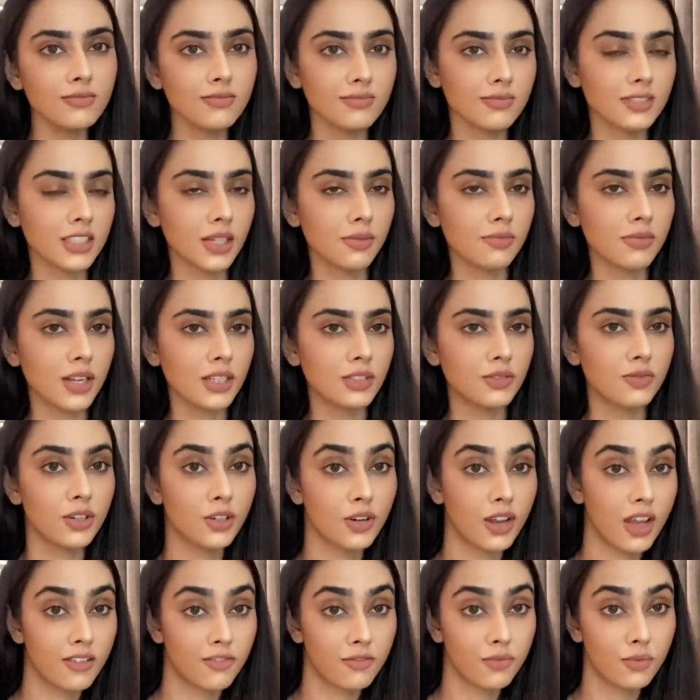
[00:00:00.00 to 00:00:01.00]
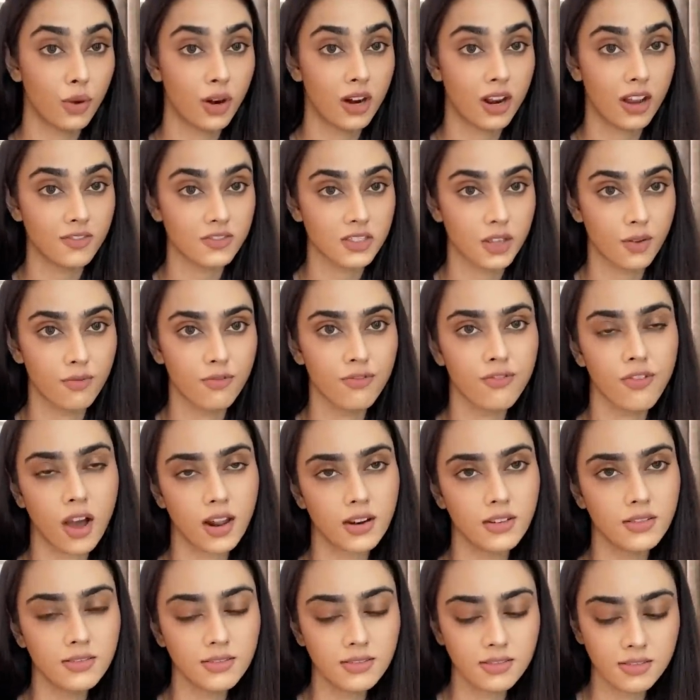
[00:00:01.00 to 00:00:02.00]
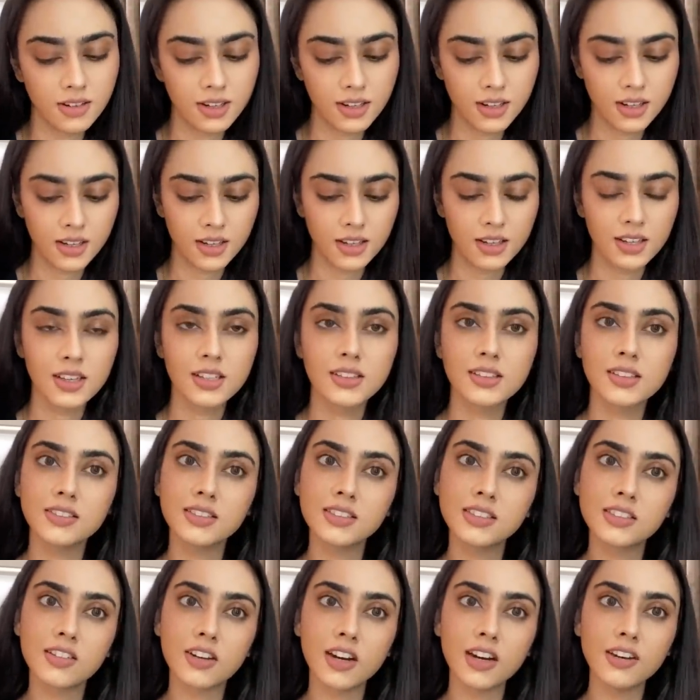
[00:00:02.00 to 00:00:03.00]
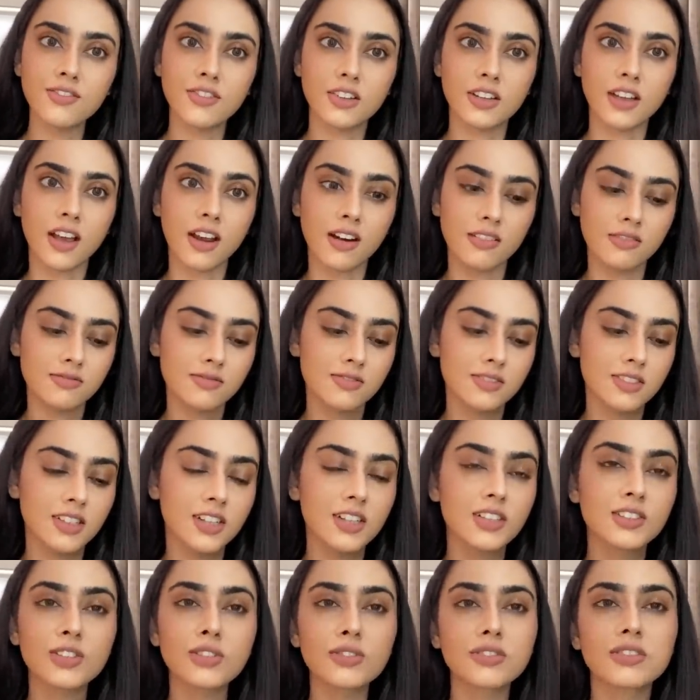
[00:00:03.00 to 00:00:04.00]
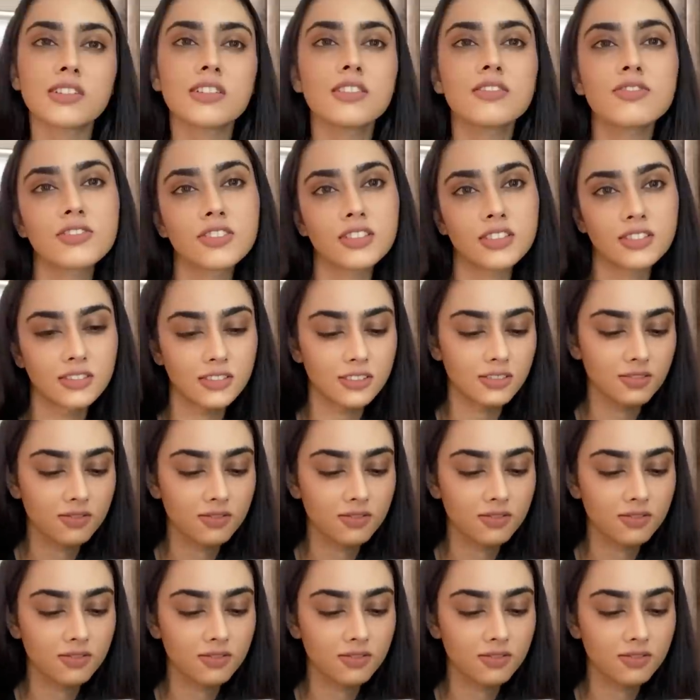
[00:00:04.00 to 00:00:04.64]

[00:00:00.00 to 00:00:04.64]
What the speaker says: Sometimes when you want to have some fun, this is great for that. So different.